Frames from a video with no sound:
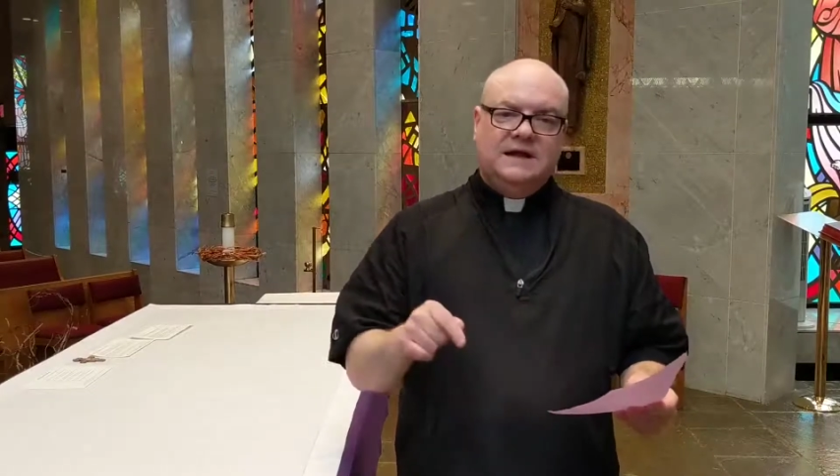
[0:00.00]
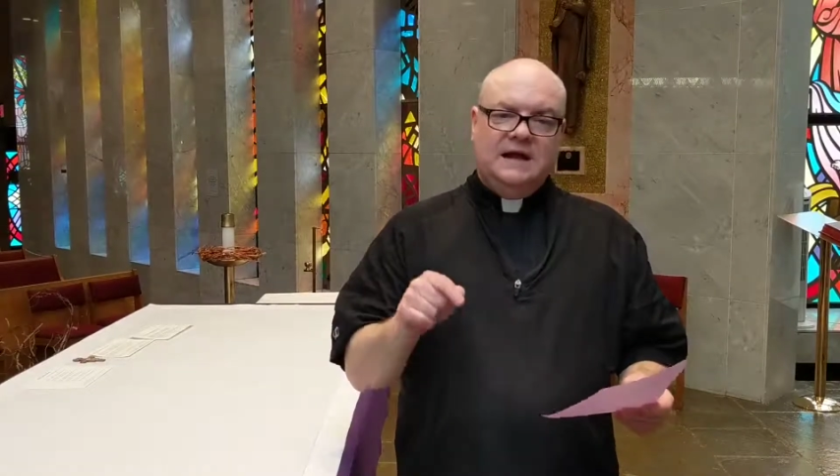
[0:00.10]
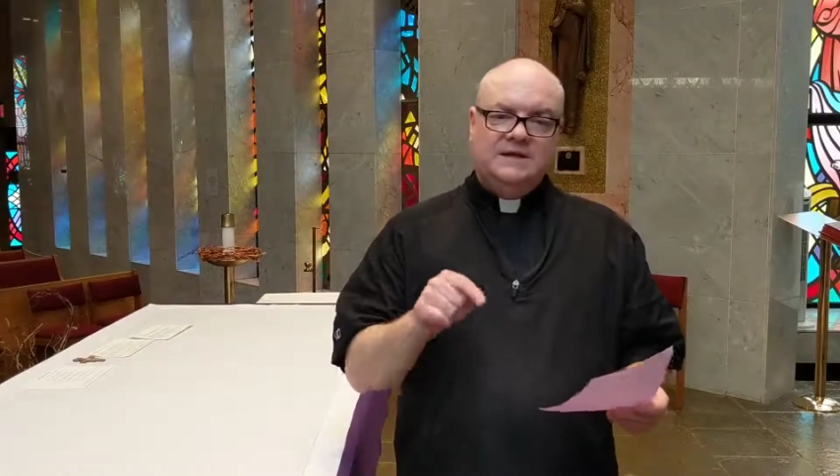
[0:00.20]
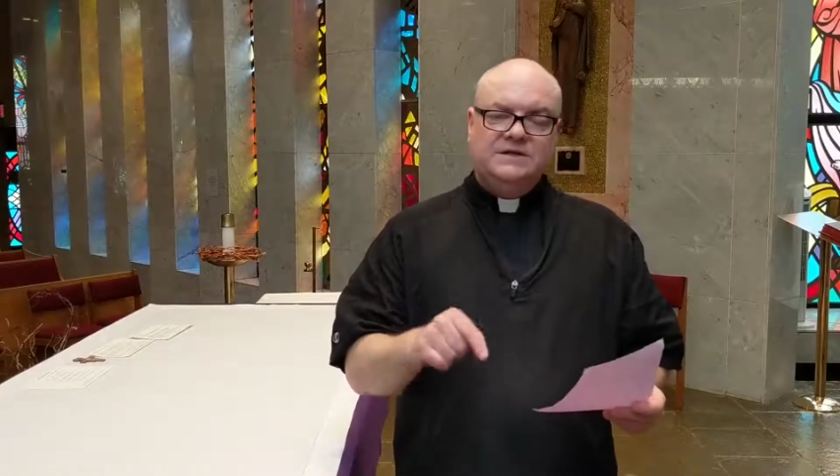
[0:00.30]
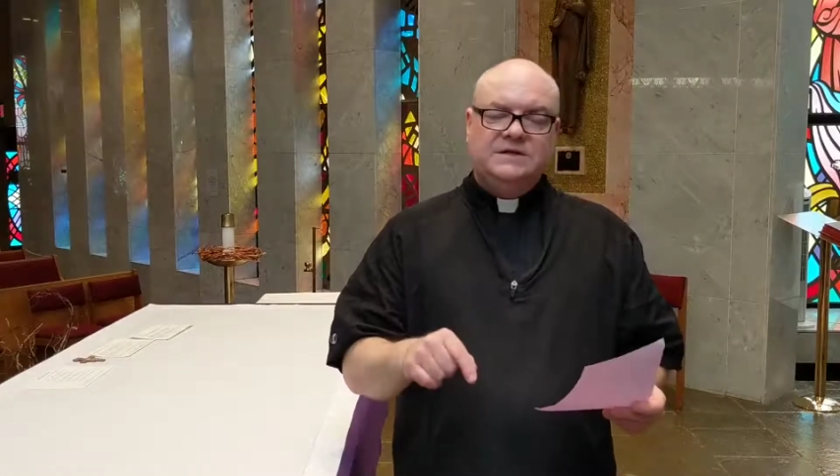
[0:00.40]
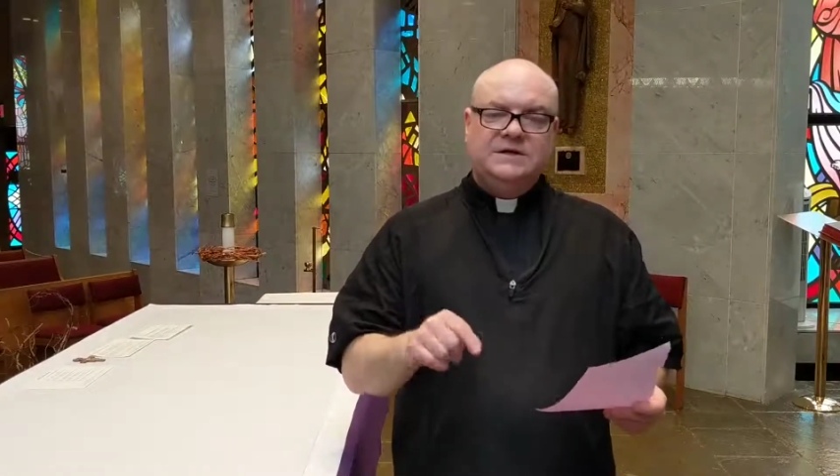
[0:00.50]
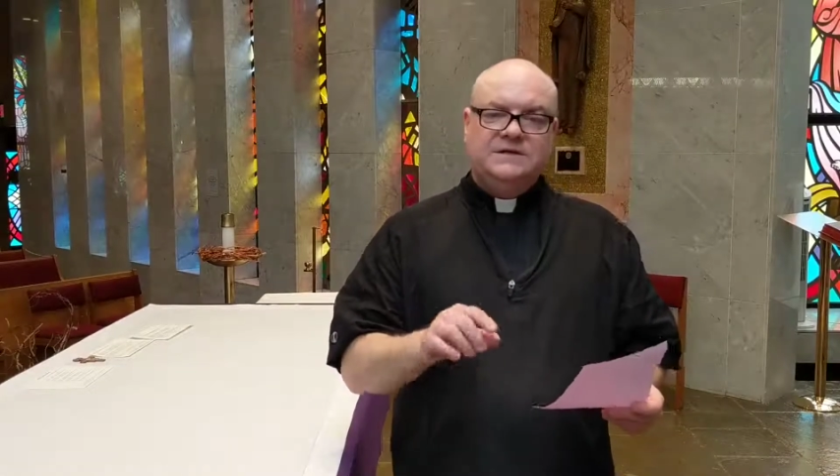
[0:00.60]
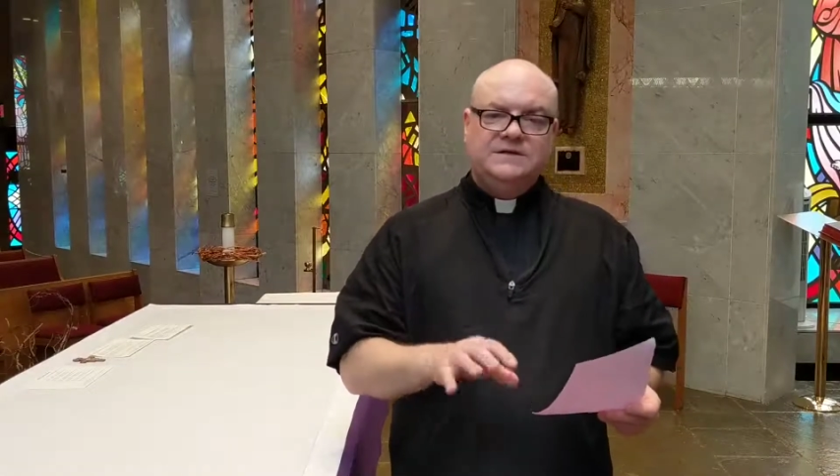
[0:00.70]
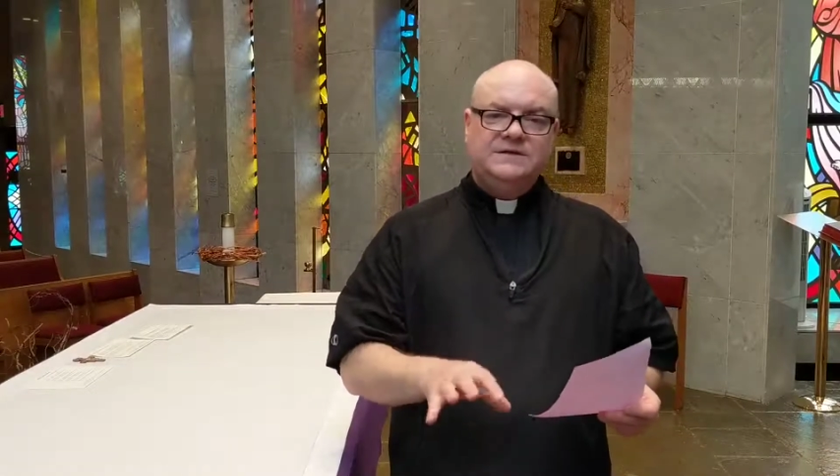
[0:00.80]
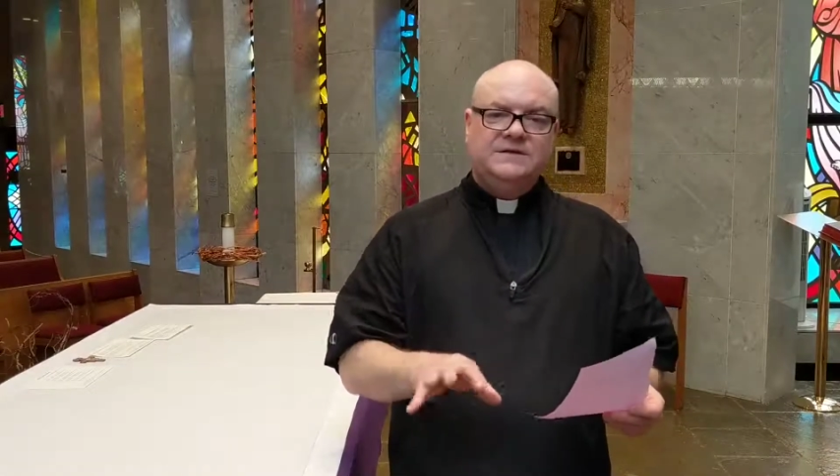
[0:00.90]
It actually,
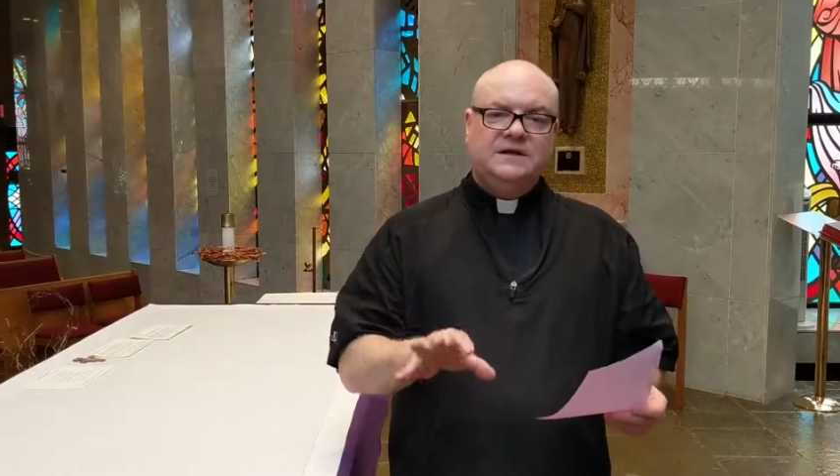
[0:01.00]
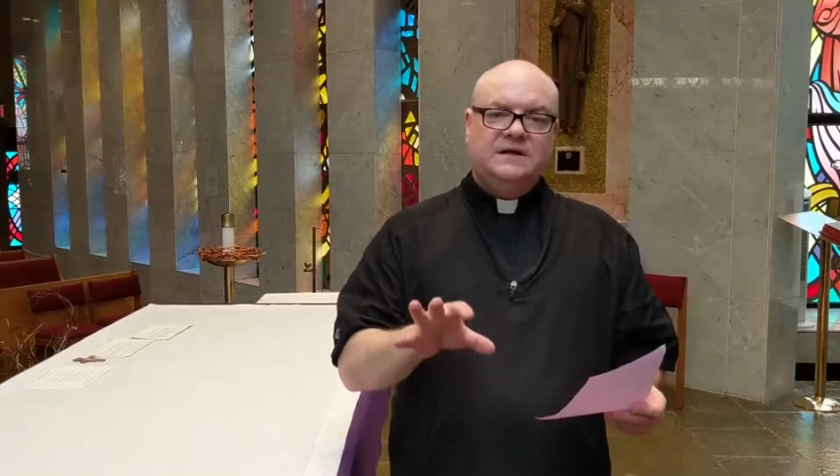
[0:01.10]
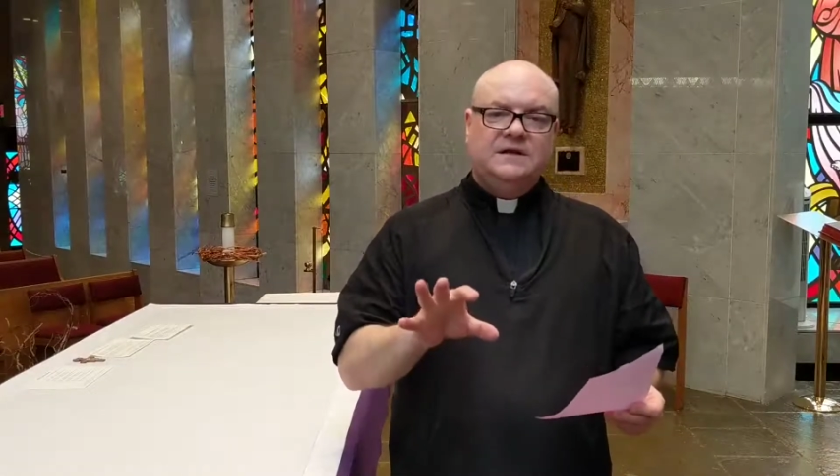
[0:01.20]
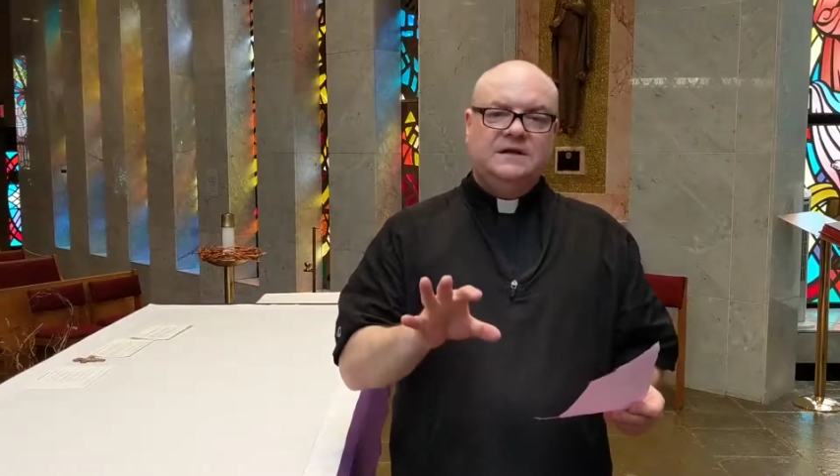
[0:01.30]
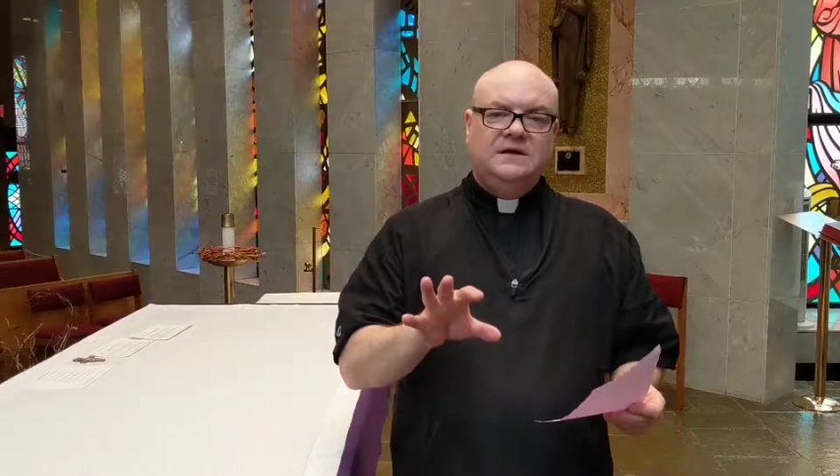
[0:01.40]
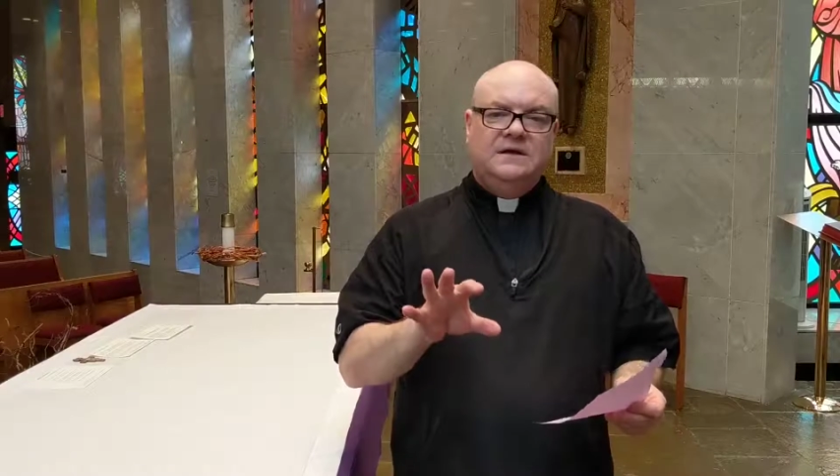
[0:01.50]
this is a,